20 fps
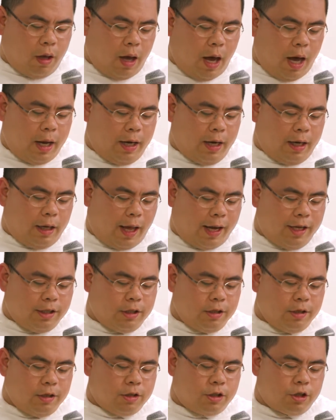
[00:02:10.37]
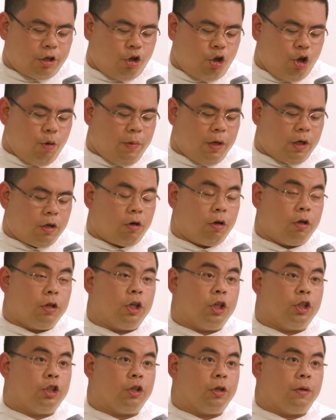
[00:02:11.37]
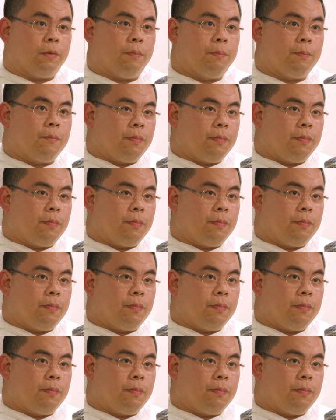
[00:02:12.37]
and it lightens the human condition,